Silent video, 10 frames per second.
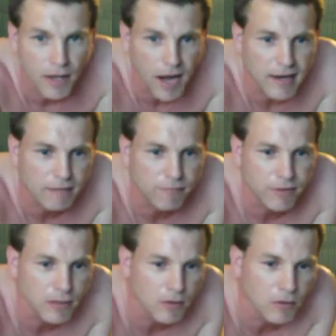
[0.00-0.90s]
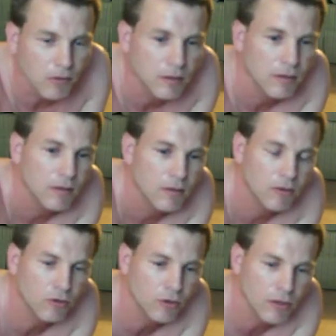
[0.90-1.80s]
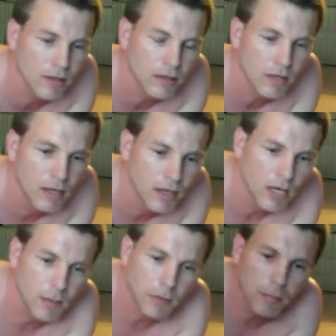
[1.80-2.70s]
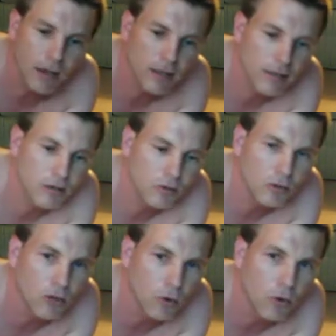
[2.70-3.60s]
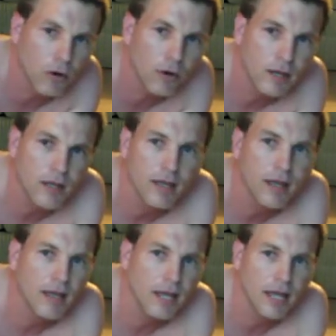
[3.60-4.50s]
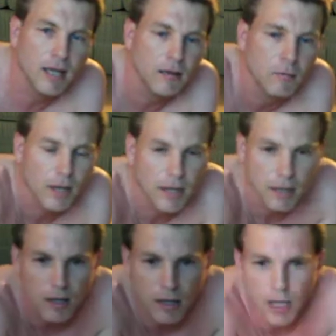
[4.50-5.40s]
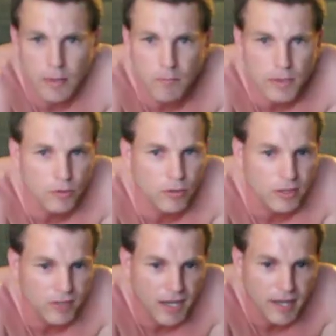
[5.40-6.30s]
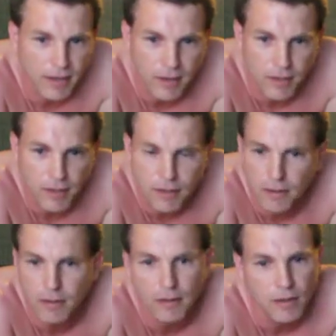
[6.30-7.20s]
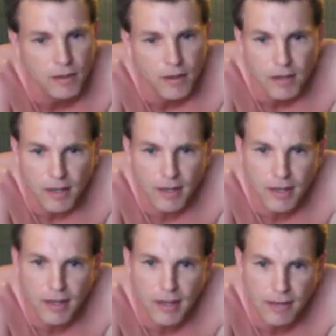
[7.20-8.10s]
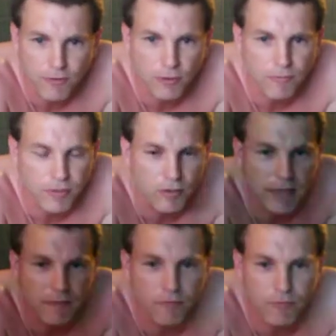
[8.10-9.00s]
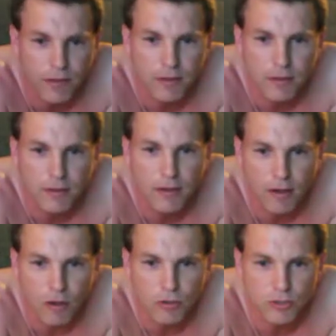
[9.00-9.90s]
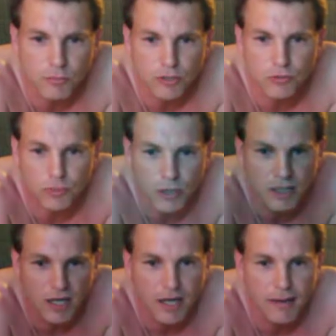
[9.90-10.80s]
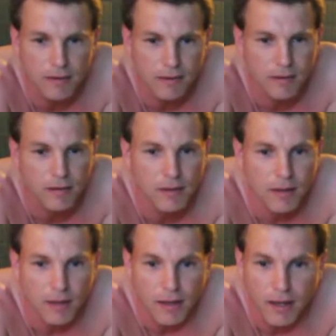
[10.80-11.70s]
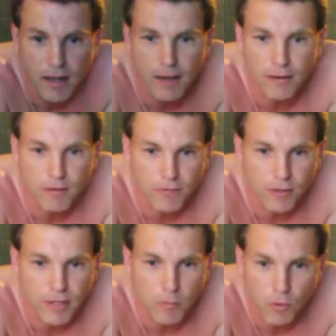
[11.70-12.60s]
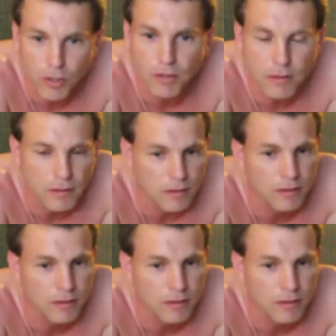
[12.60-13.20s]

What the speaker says: I can feel through the upper body, through the core, and through the thigh area. If you feel that all those muscles really tight, and you feel them working,